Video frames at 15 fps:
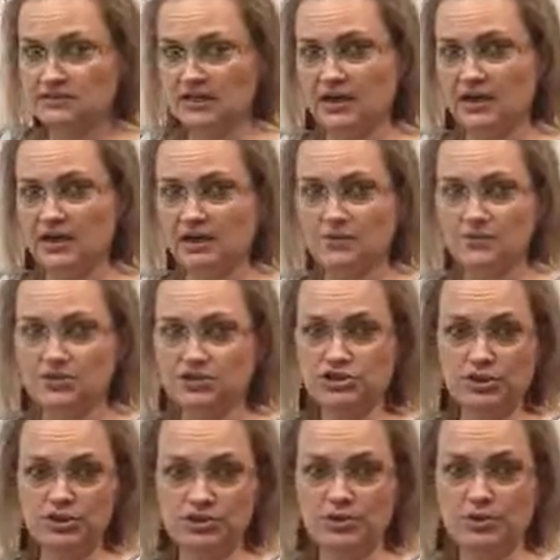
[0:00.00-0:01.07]
I would
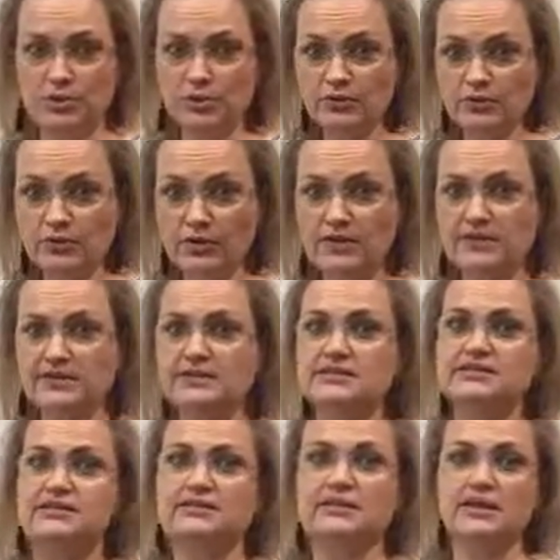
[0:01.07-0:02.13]
show you both
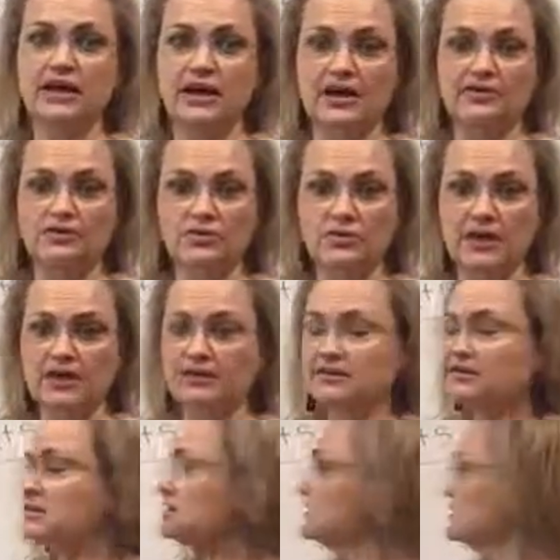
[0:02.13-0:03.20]
methods. So the other
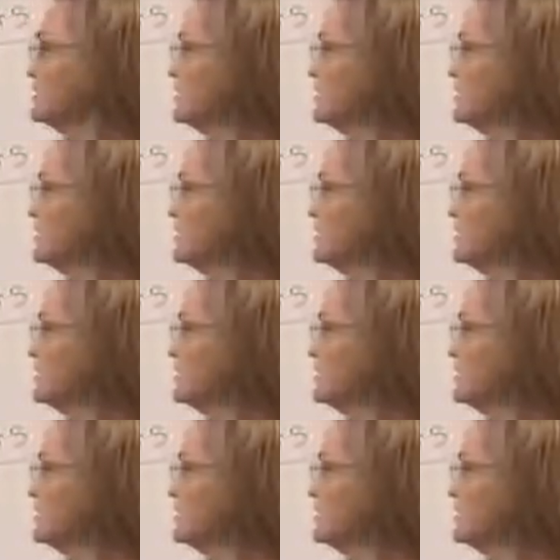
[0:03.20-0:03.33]
method